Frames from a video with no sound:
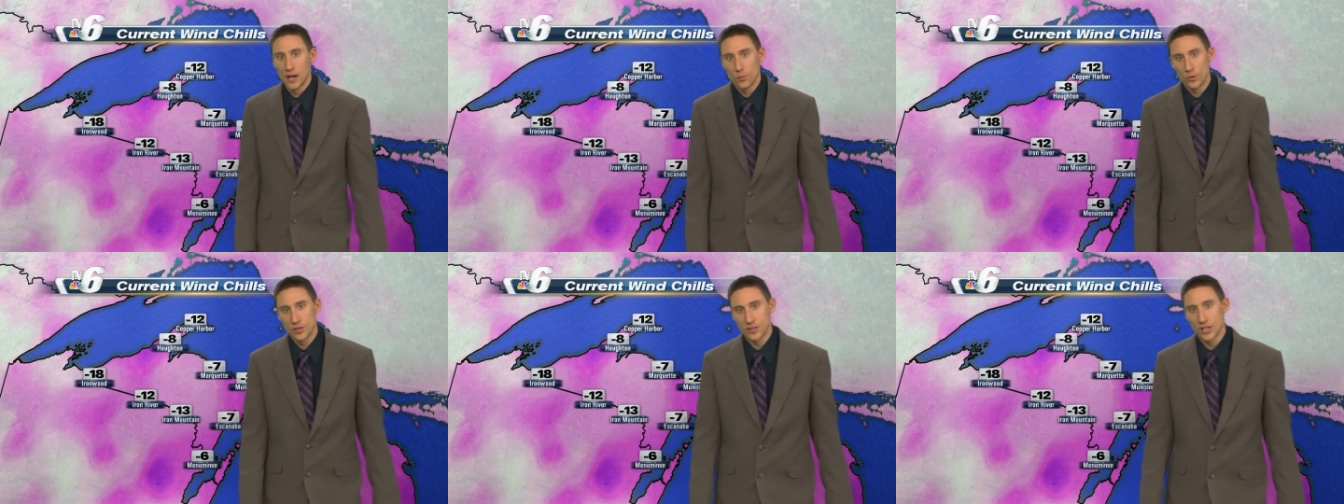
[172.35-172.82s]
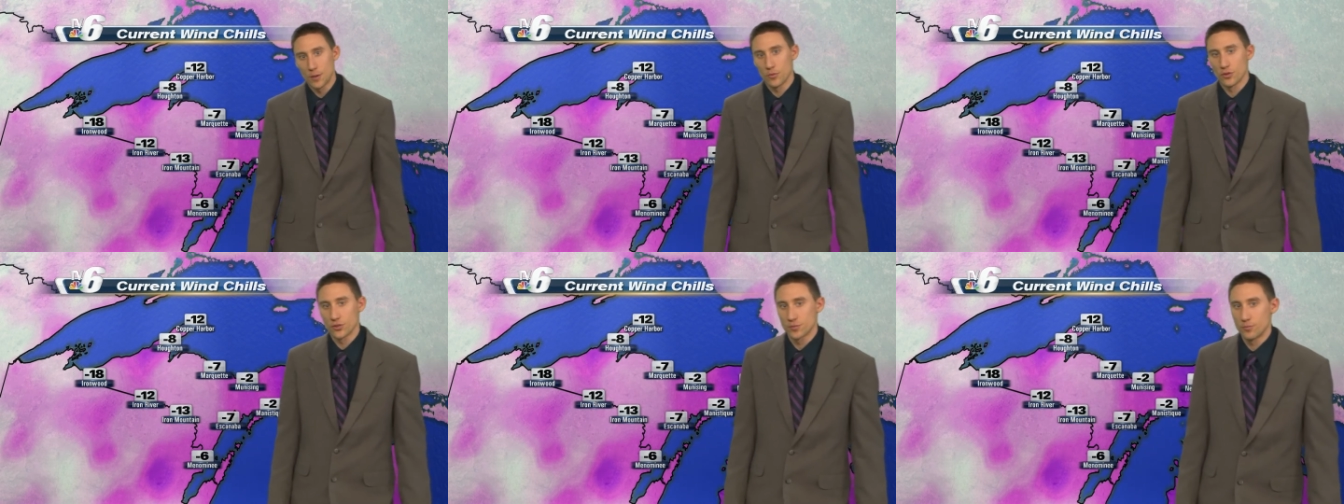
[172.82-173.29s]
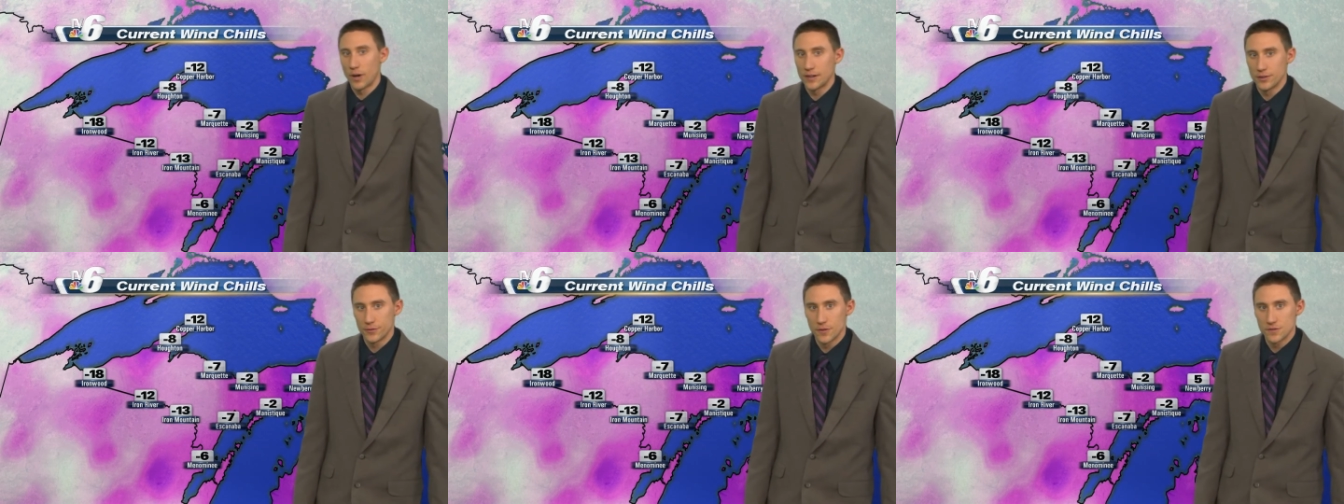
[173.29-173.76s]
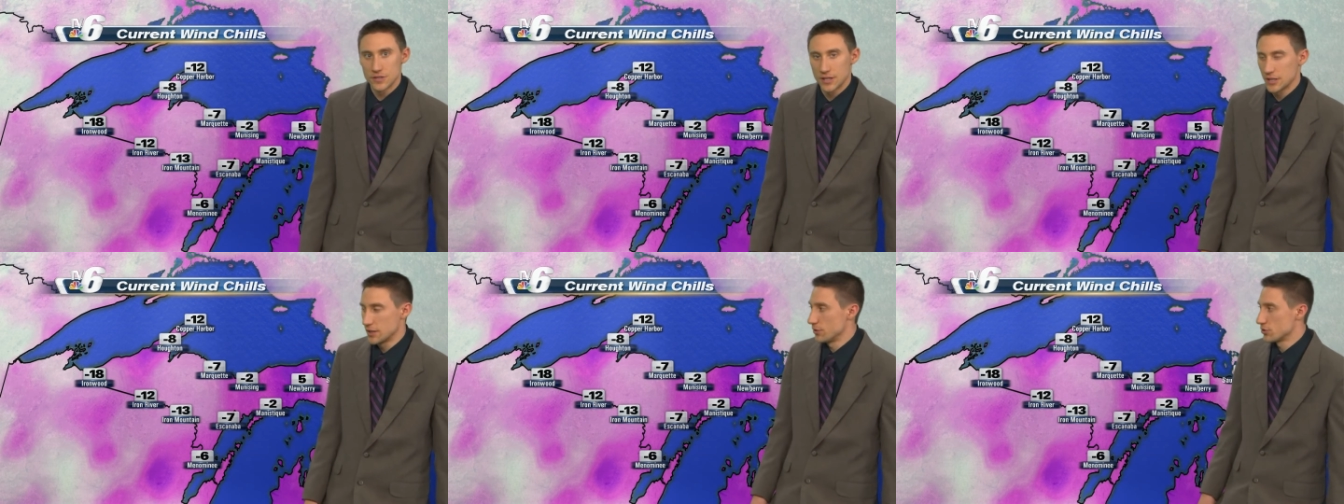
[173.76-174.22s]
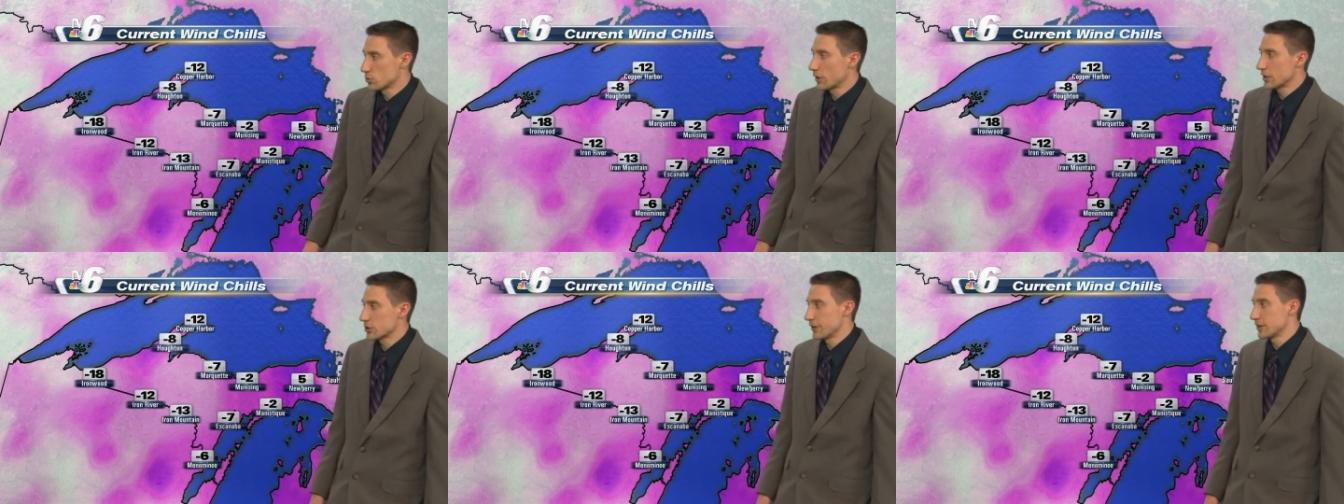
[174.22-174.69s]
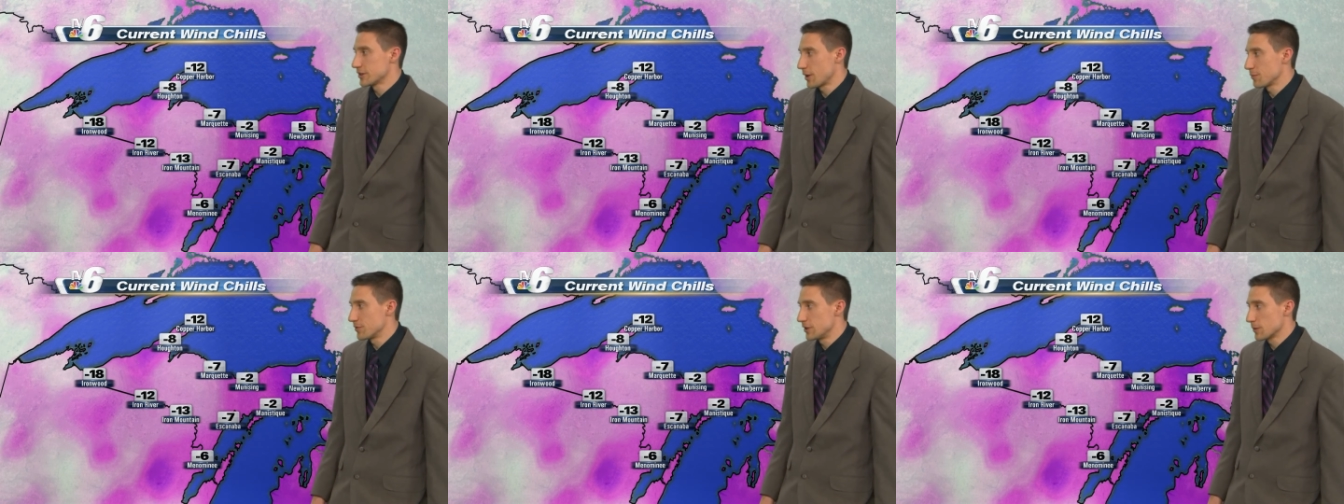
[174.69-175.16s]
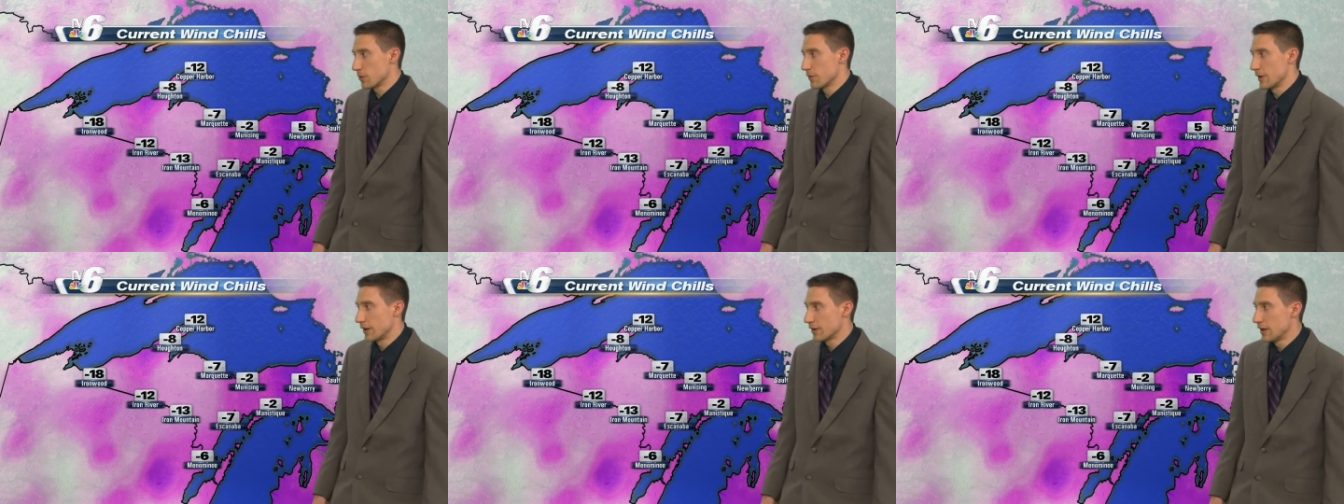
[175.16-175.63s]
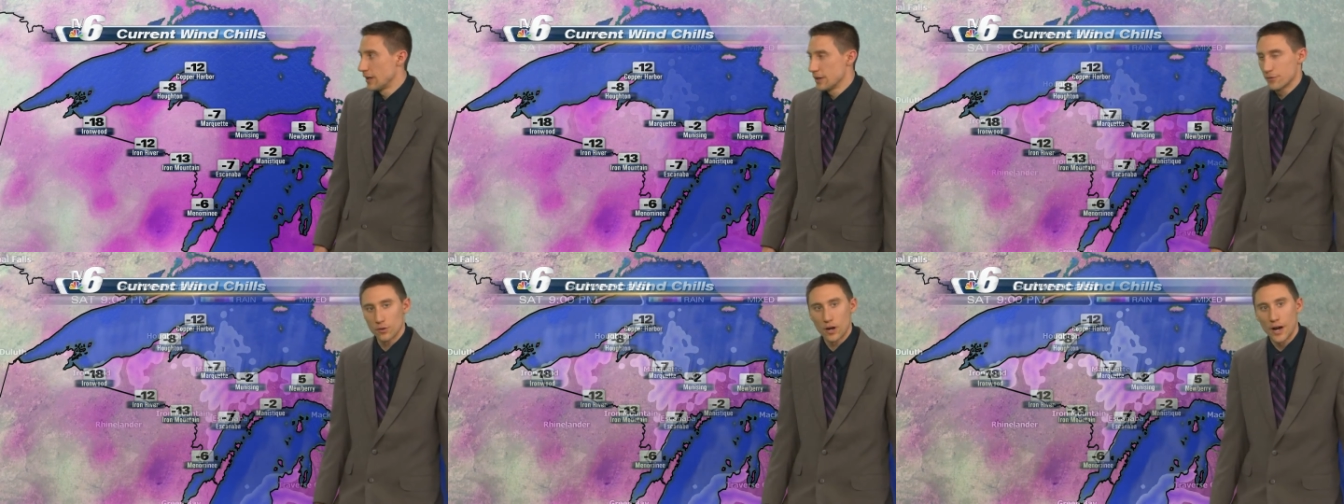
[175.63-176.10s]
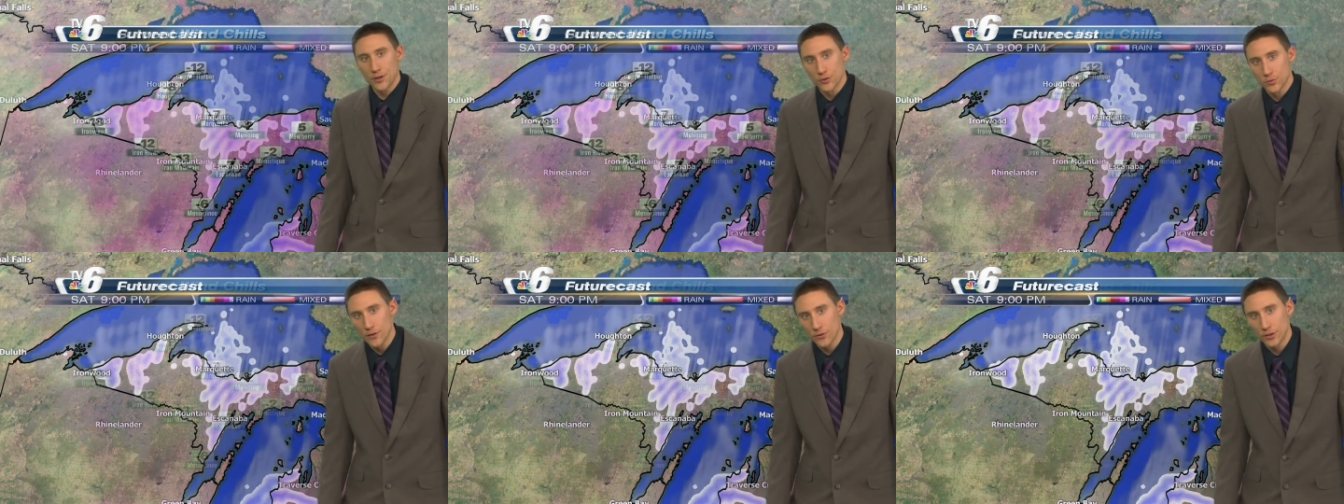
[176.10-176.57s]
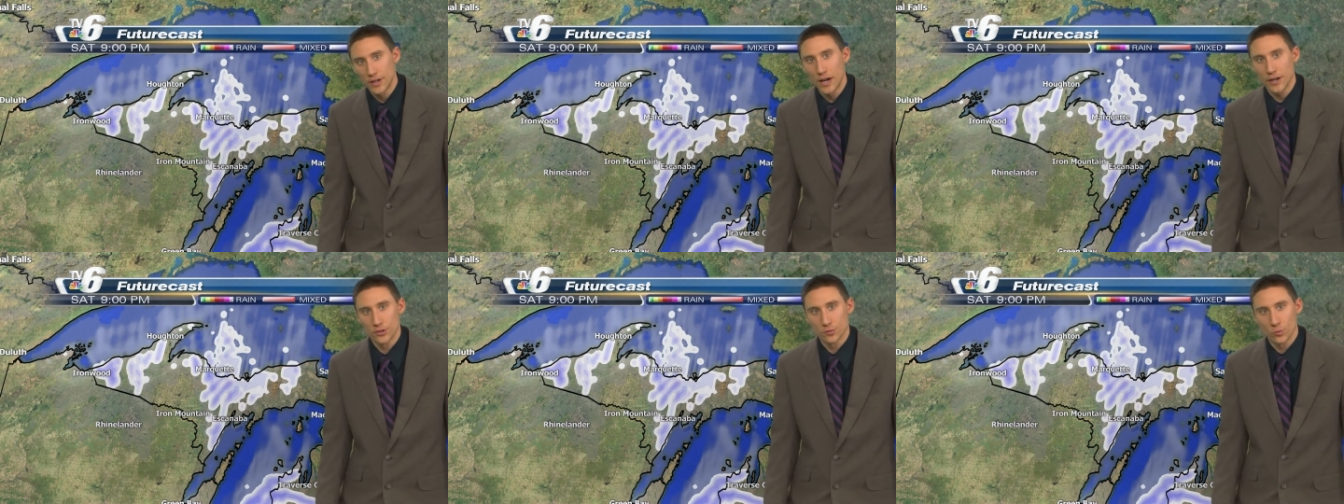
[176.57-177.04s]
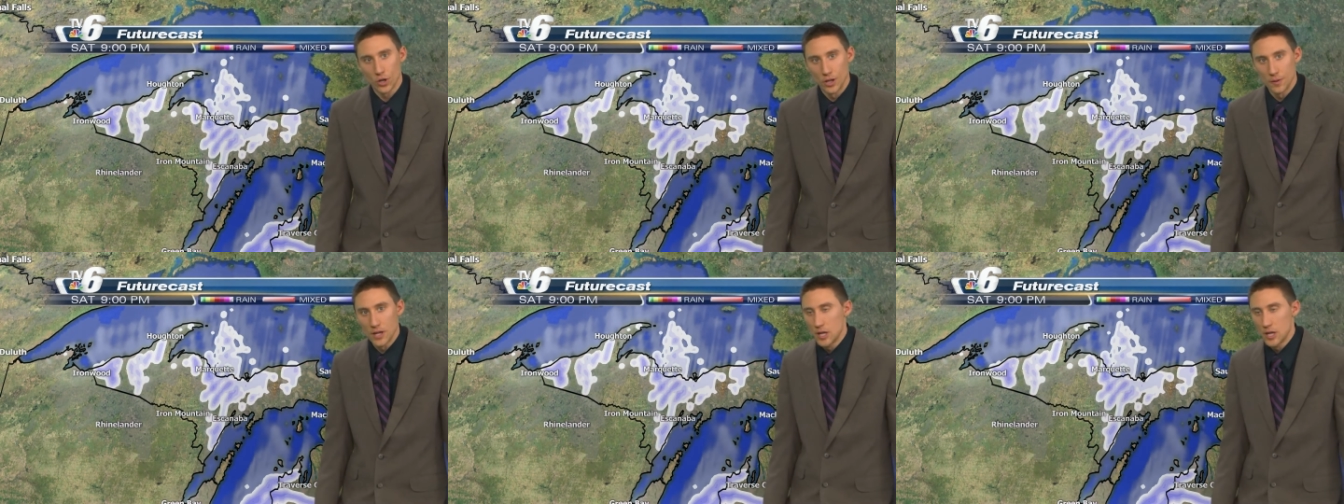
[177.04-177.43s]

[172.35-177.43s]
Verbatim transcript: we see almost minus 15 to 20 degrees sub-zero there for Iron River and Ironwood.